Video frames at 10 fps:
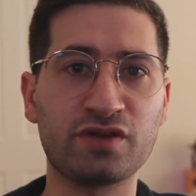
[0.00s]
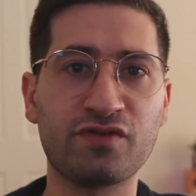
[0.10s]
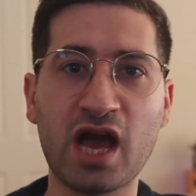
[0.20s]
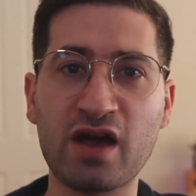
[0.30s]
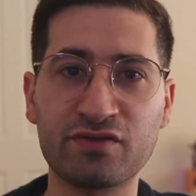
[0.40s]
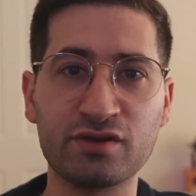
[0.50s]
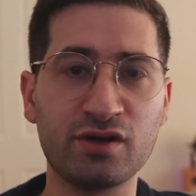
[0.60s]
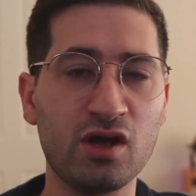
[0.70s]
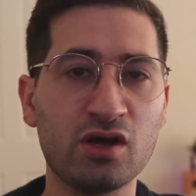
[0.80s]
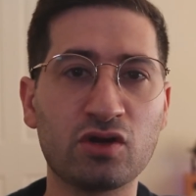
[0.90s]
And if you
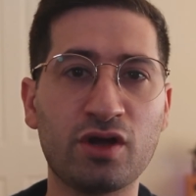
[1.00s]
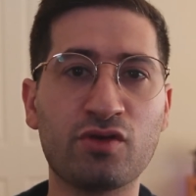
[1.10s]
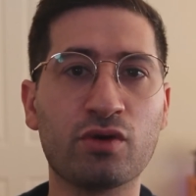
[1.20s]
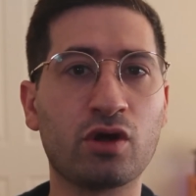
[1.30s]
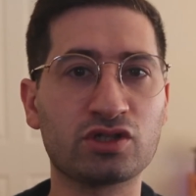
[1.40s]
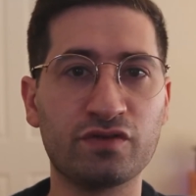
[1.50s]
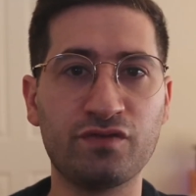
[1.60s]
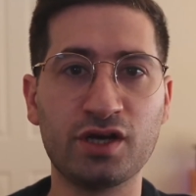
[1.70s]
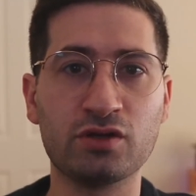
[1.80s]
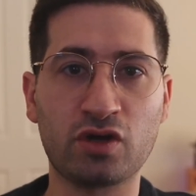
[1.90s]
haven't, like there are lots of
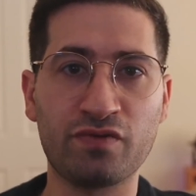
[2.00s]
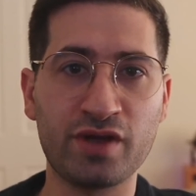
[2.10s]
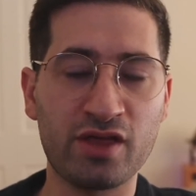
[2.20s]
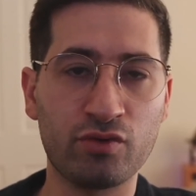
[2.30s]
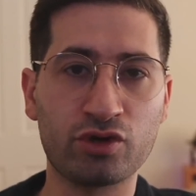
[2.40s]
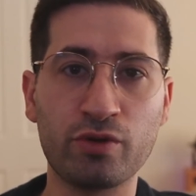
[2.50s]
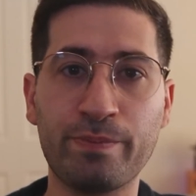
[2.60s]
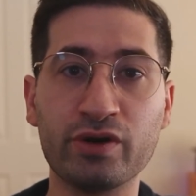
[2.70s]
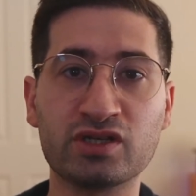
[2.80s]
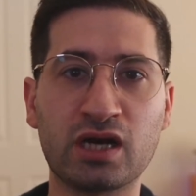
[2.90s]
videos on there are
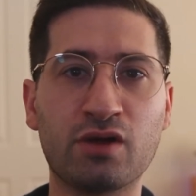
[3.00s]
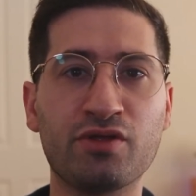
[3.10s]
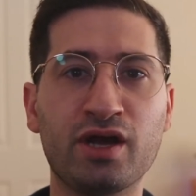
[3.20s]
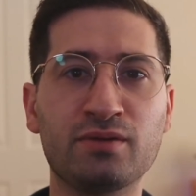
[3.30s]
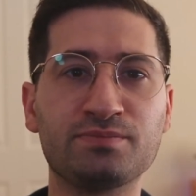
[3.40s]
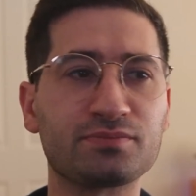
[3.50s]
good books out there.